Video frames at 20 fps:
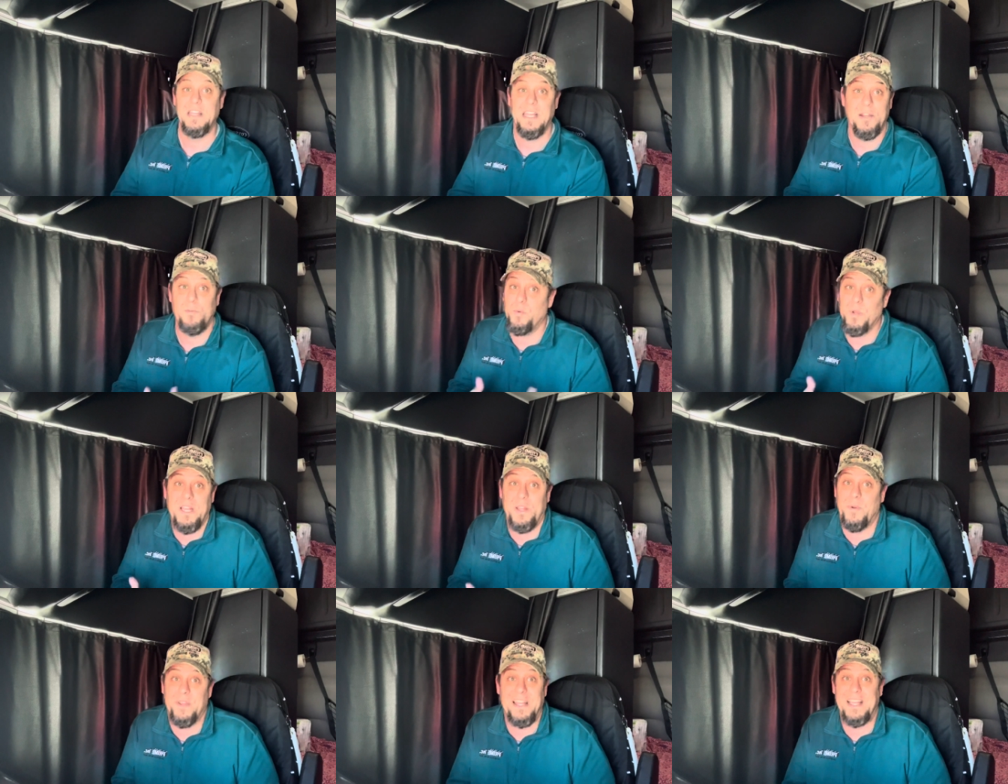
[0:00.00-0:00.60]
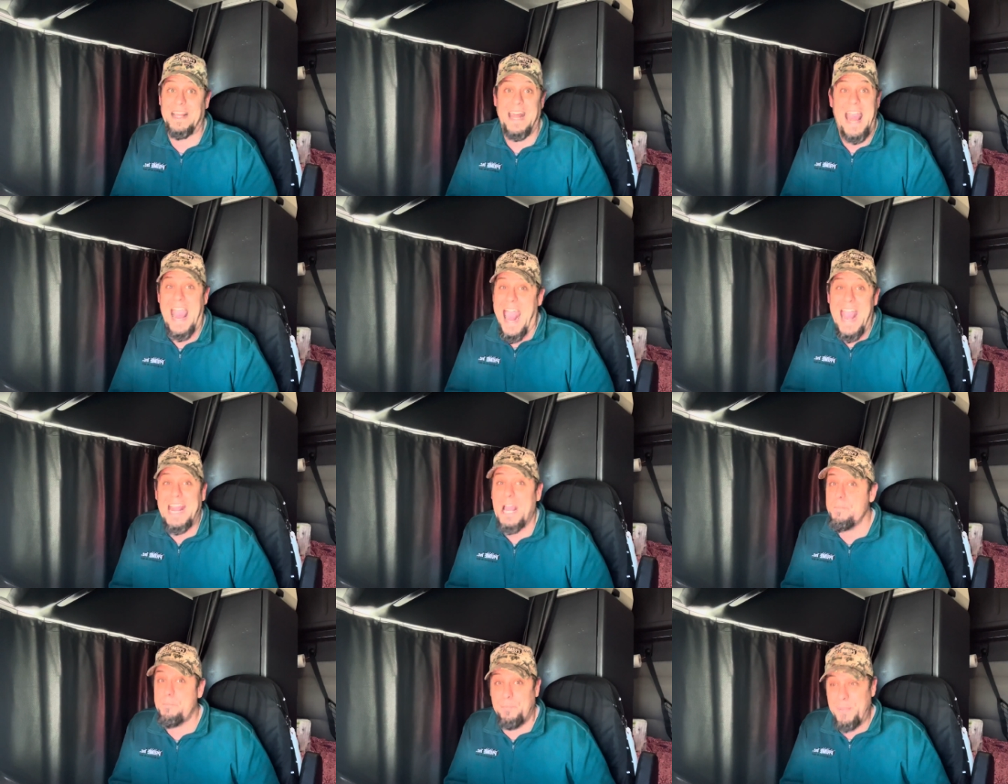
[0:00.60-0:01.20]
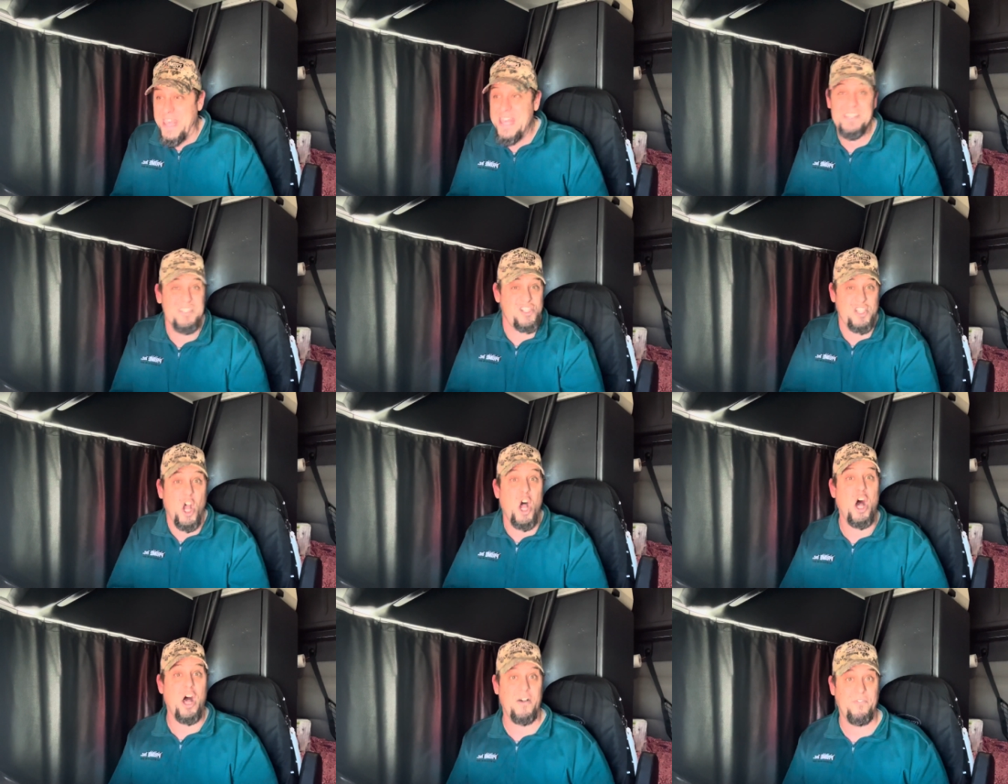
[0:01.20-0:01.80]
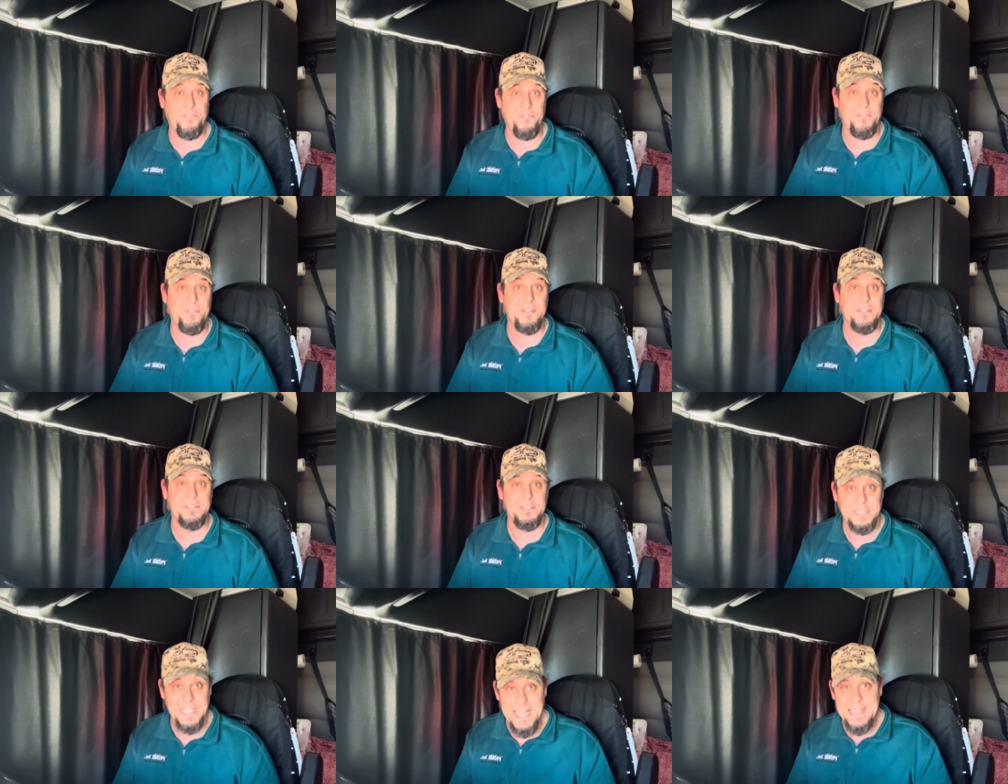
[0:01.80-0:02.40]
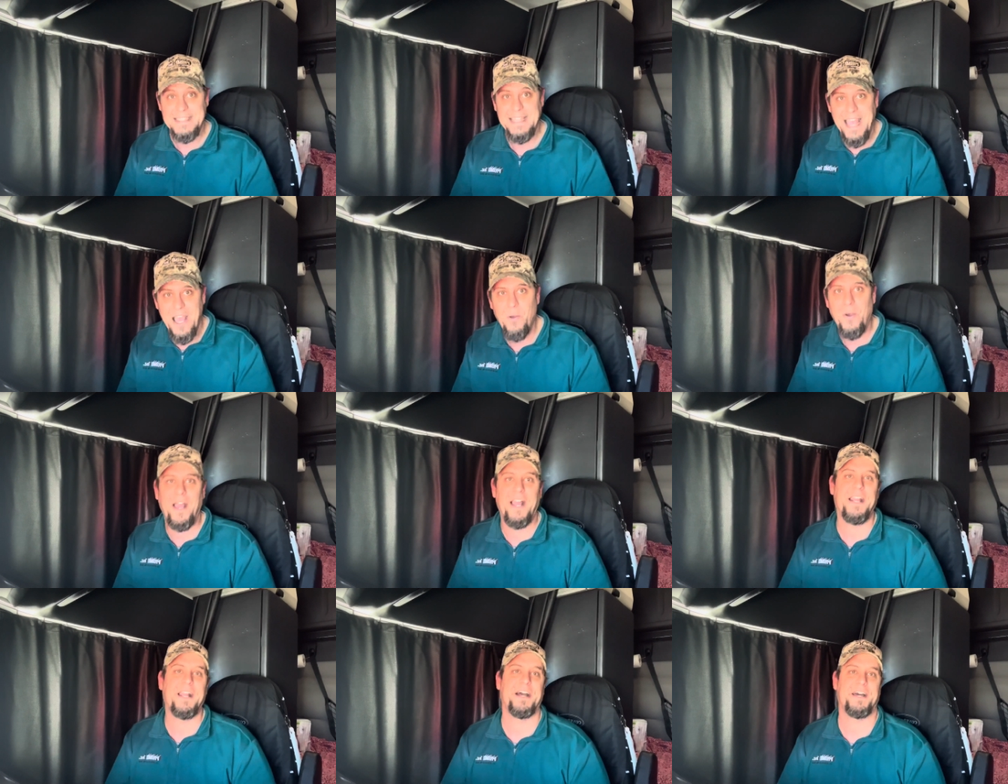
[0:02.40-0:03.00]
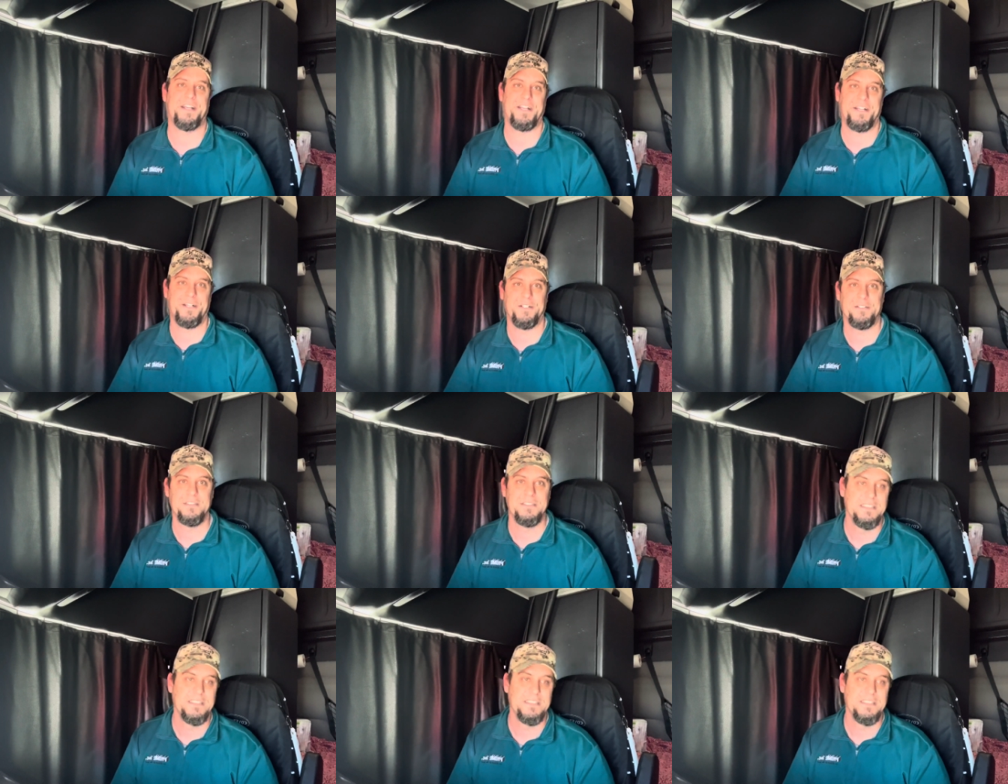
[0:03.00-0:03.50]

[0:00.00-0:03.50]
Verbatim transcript: It really was like, I got pissed off. That's how I got here.